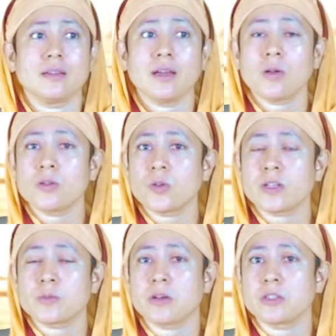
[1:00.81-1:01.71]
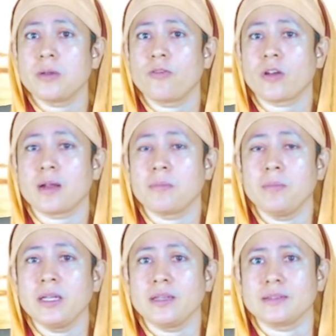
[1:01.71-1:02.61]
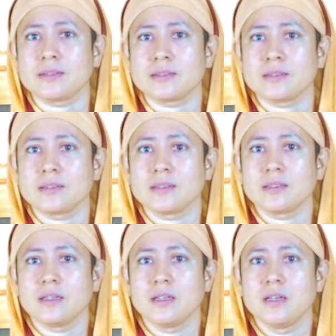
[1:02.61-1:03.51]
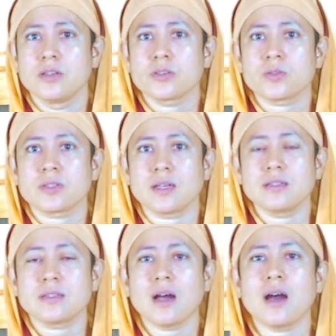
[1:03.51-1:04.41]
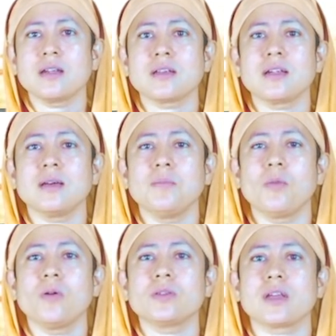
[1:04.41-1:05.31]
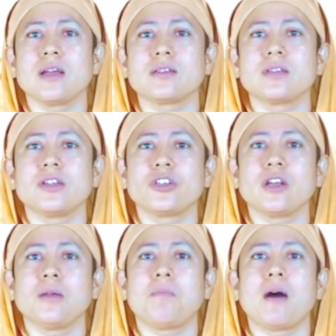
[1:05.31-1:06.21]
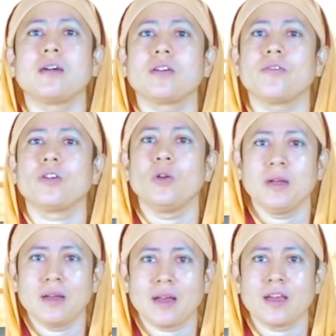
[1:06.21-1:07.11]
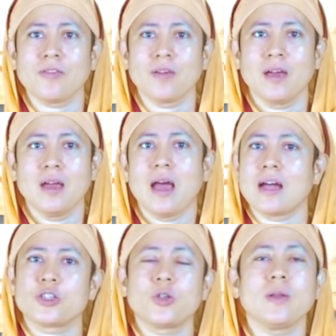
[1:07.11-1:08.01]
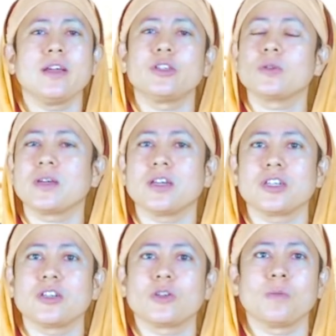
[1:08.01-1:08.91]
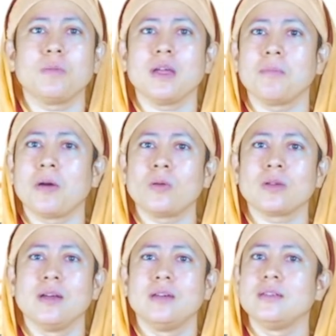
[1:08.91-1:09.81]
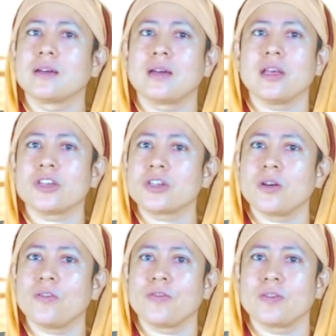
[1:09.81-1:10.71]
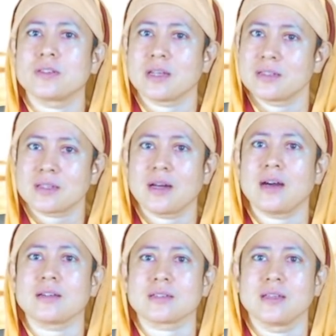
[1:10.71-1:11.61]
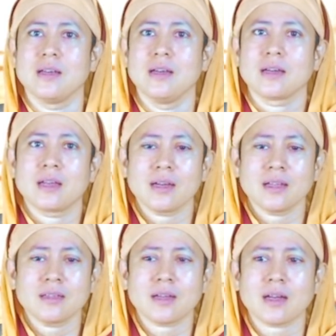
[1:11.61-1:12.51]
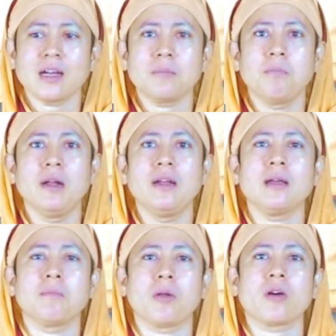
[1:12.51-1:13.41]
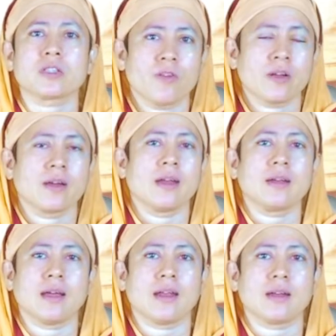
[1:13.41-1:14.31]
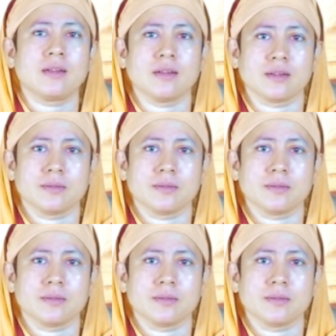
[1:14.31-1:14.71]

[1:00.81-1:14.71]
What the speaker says: they are also responsible for our memories. So sanskars are the most essential part of human life. Actually, education should be about the creation of sanskars, creating the right building blocks for a great character.